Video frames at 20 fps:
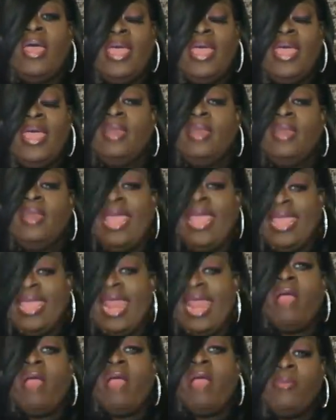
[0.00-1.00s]
in
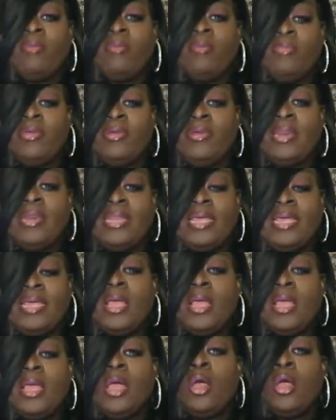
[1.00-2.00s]
in our community
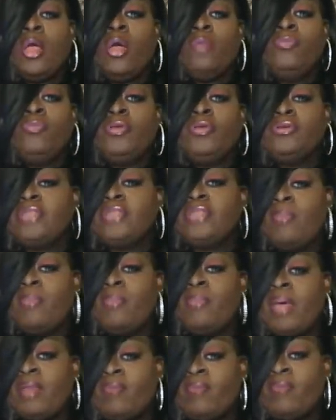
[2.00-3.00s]
there's
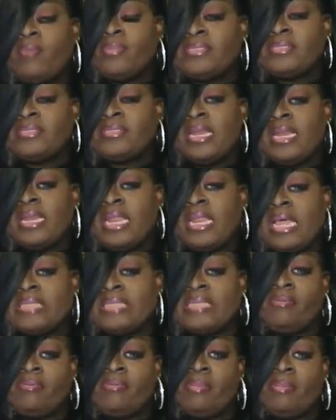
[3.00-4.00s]
nobody representing
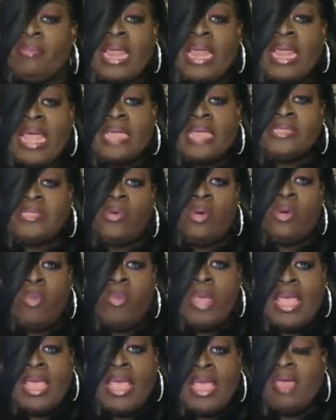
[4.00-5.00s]
us everybody has on a
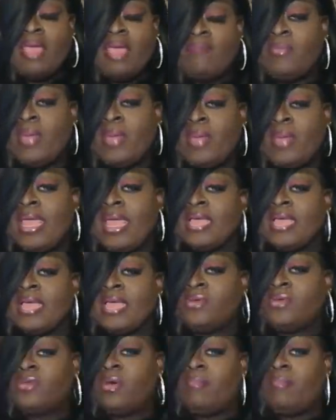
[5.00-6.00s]
wig everybody
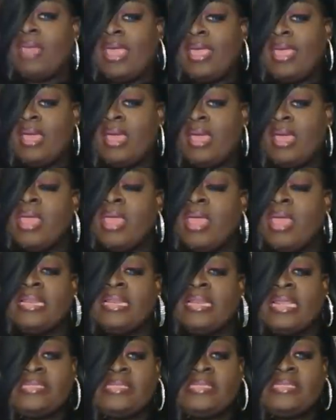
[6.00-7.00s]
has on makeup
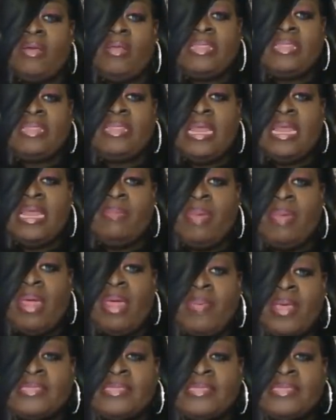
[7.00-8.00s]
that's the only thing anybody
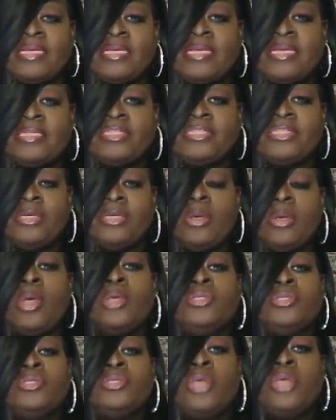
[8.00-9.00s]
pays attention to
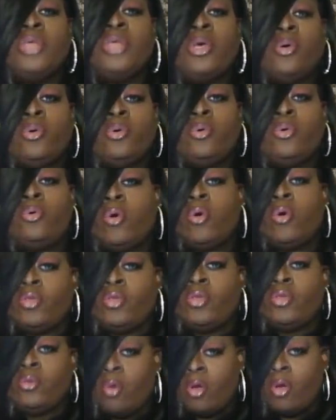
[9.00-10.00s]
so are
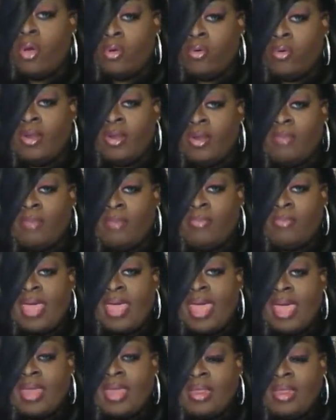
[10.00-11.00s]
you all going to get
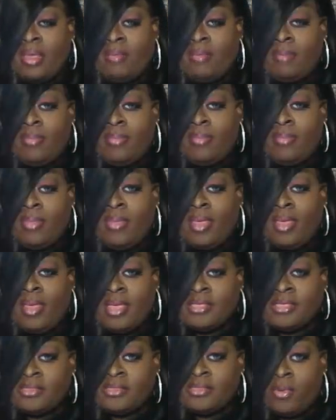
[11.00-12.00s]
behind him
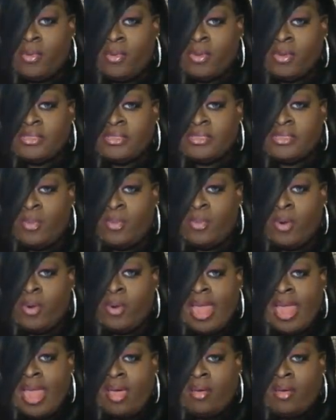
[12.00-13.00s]
and support this boy
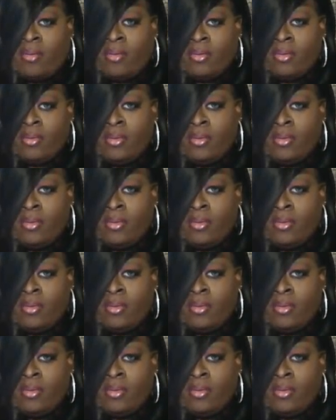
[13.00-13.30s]
now